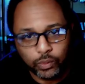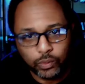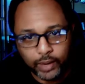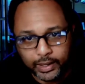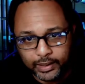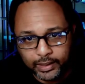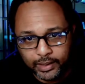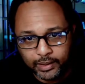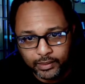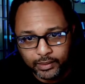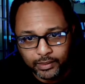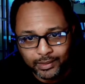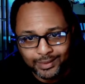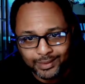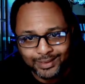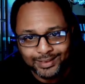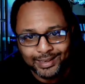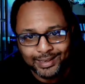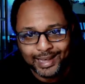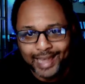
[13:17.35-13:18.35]
right now.
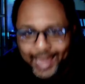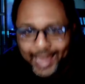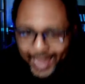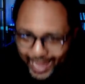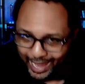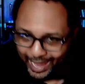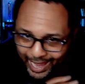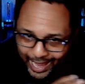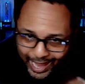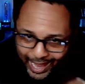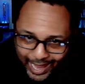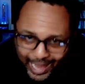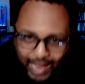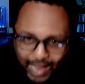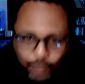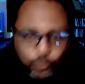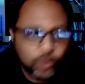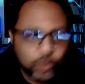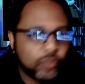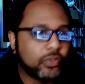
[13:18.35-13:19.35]

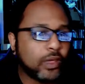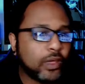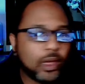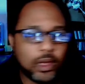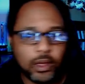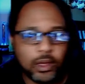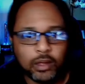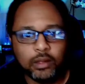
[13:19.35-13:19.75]
Everything.